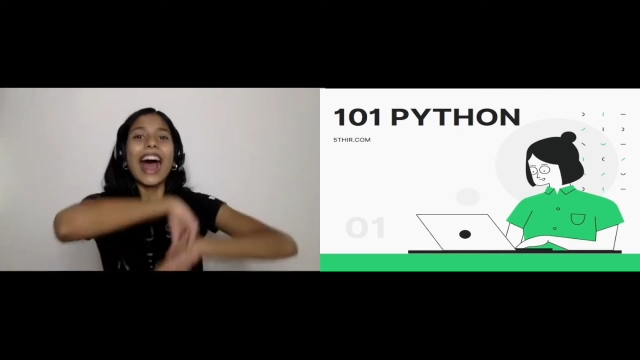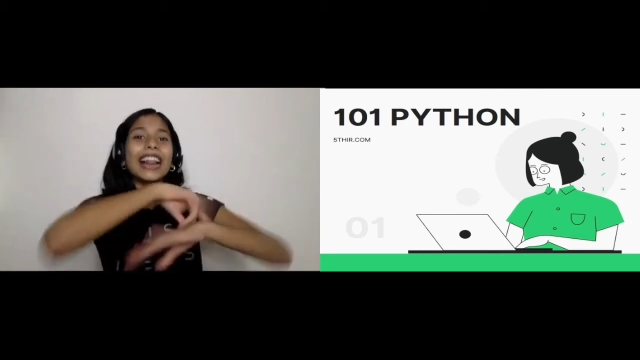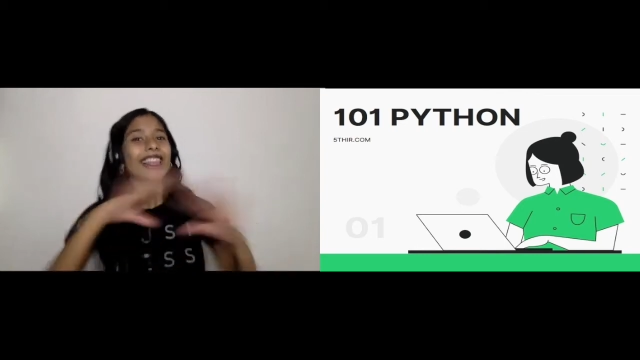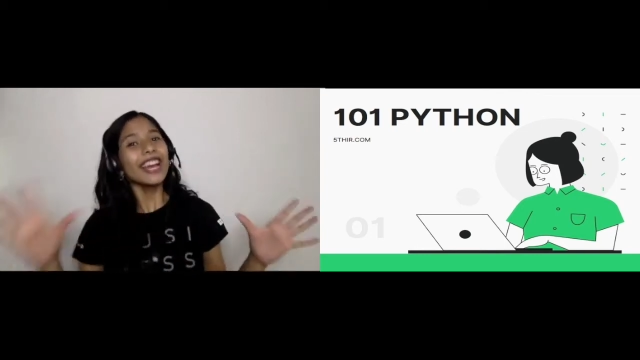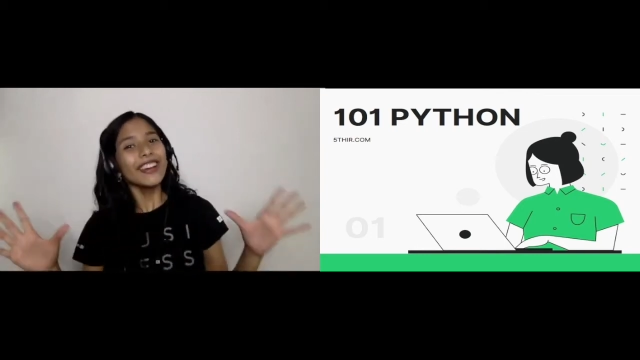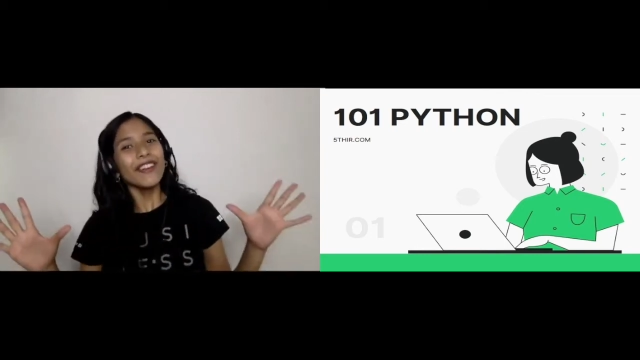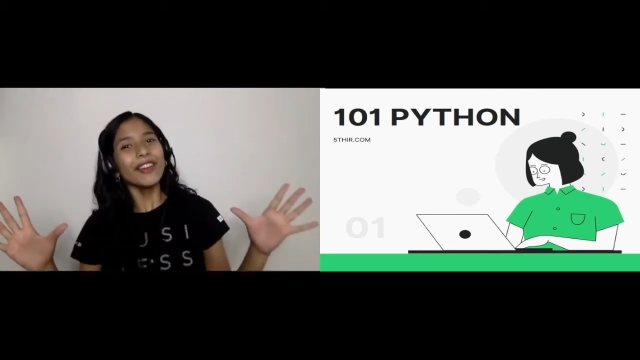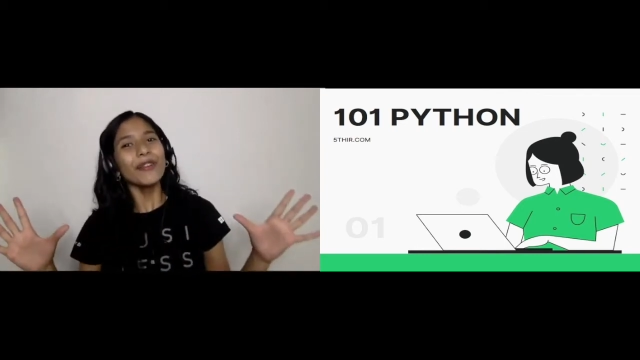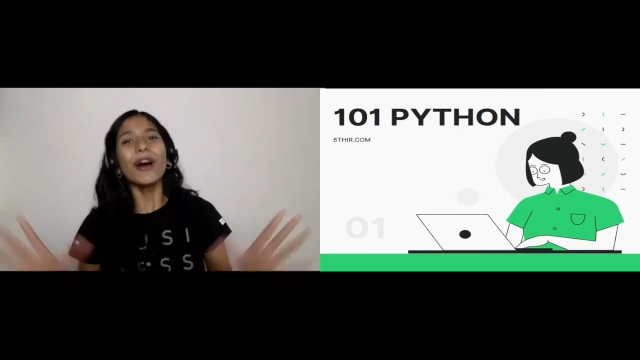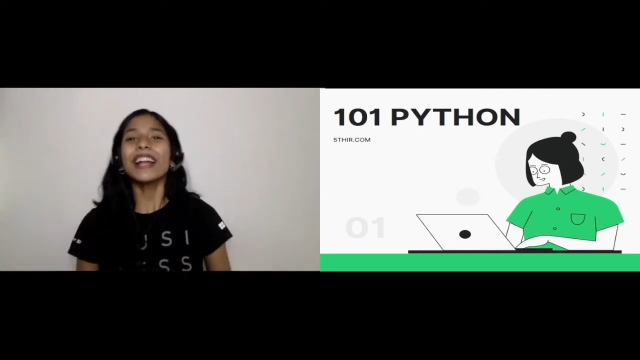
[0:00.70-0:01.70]
Hello
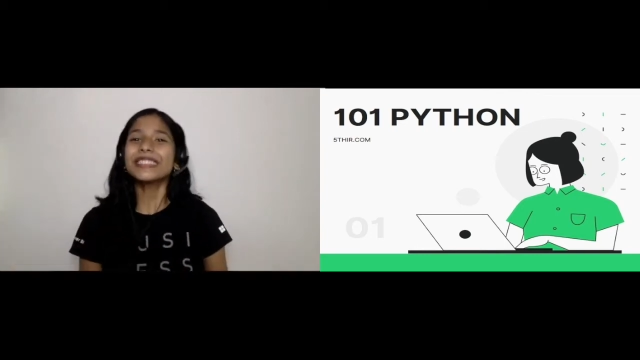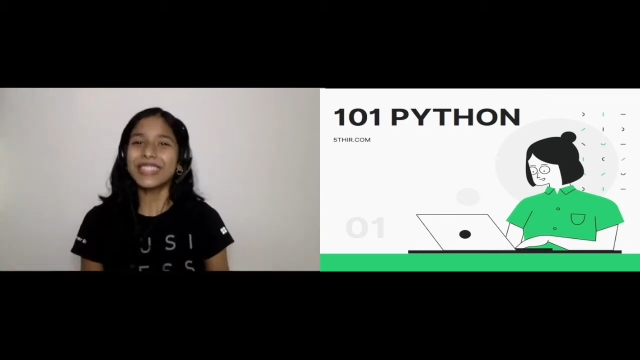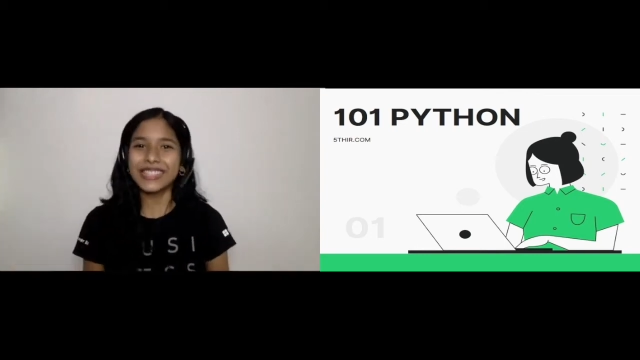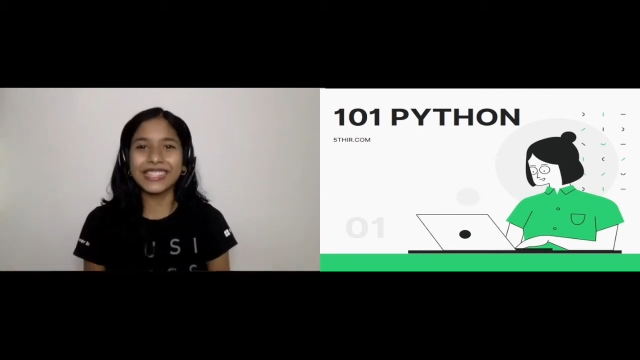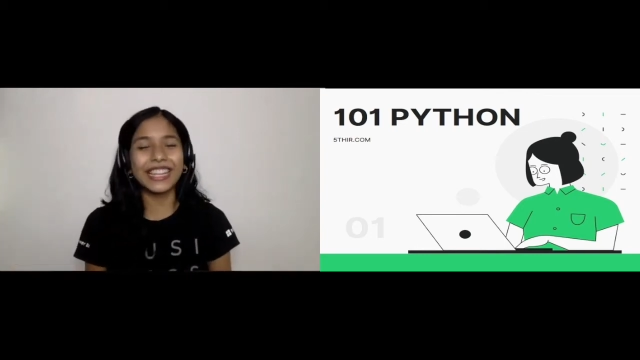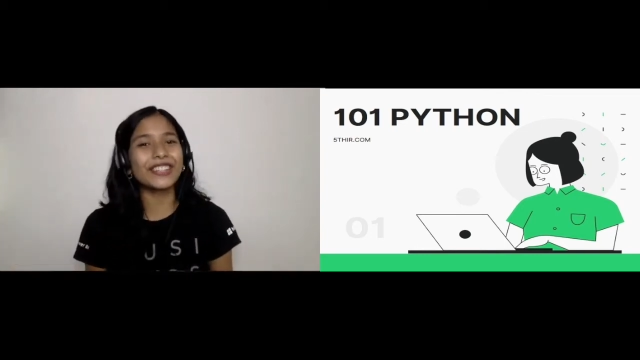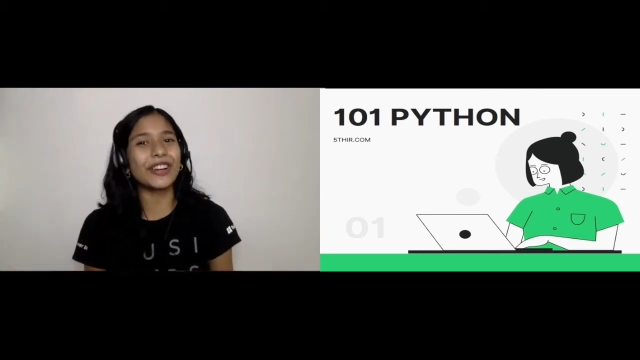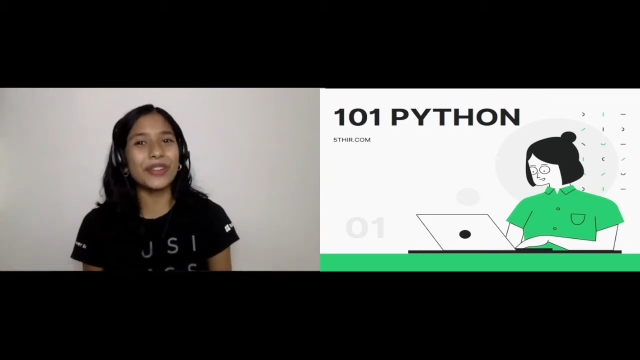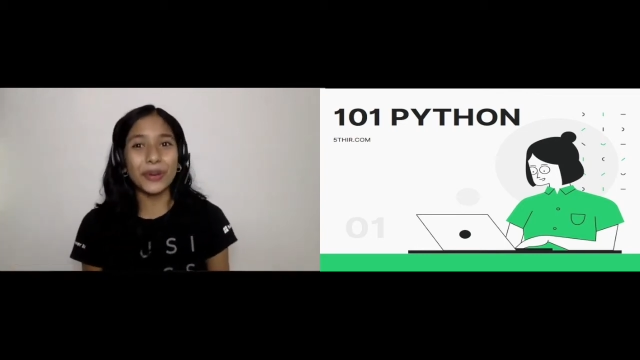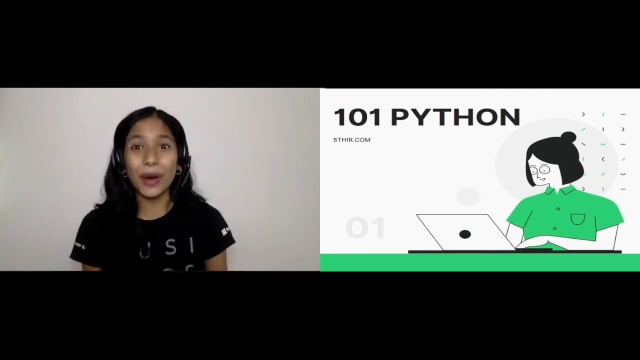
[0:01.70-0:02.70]
everyone, this is
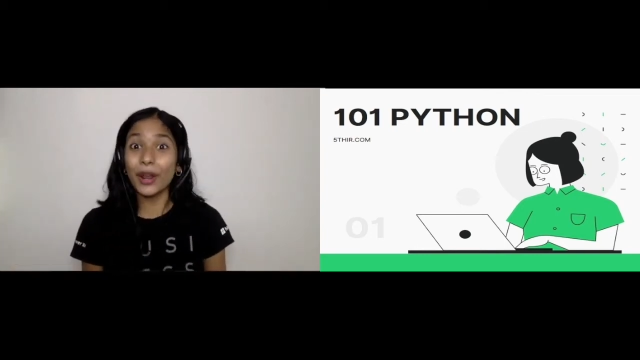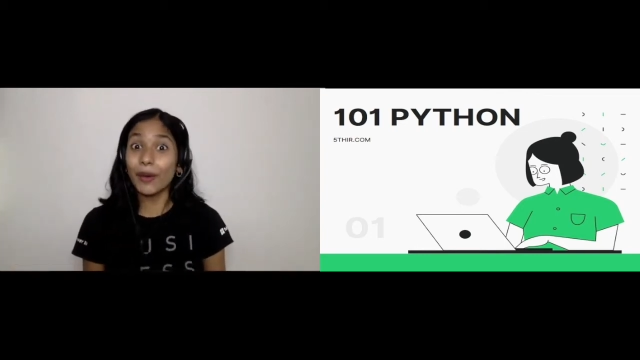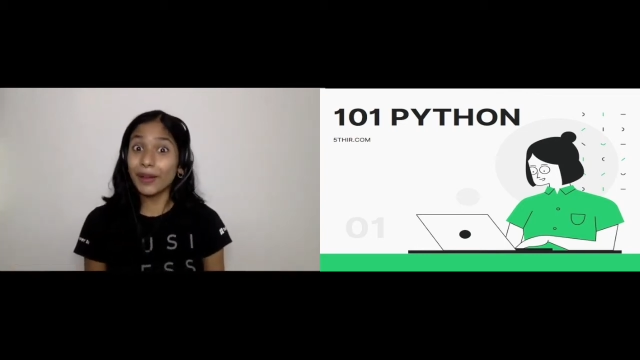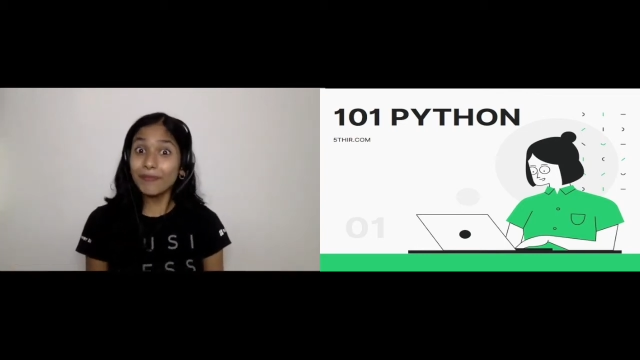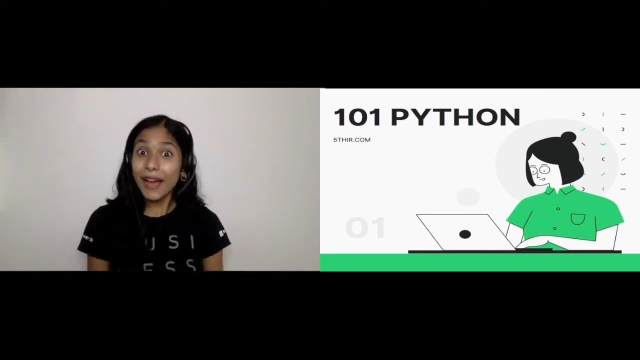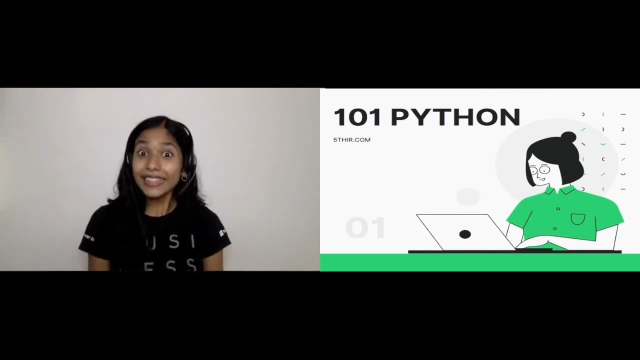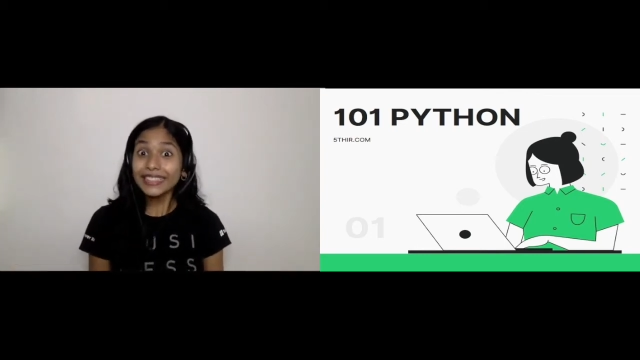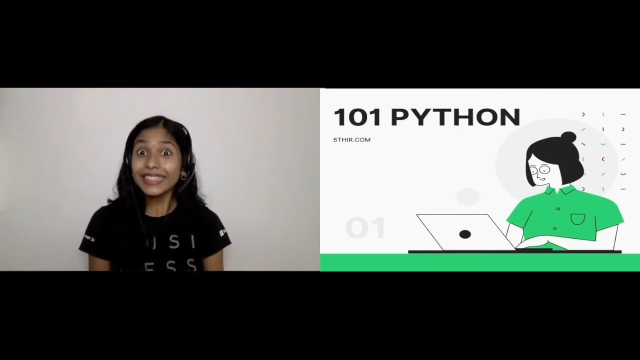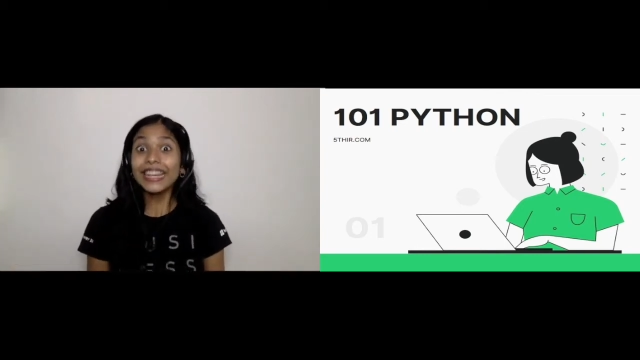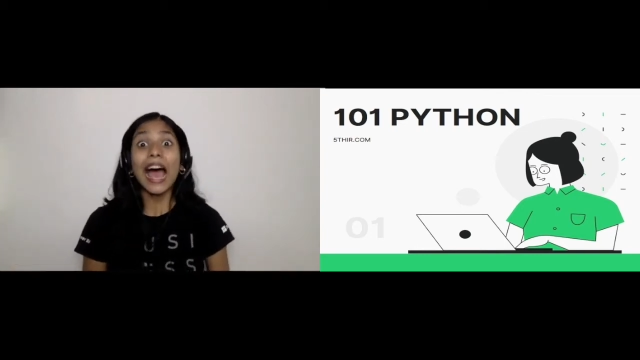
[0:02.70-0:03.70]
Intro to 101
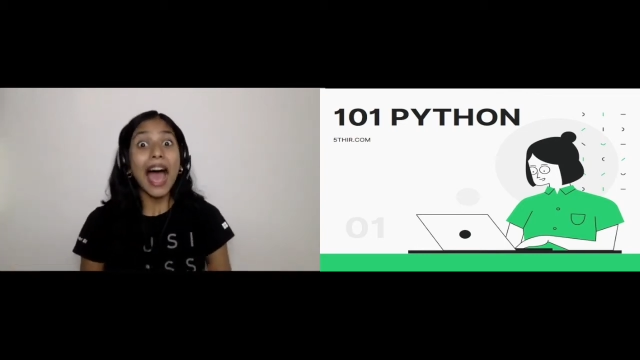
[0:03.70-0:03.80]
Python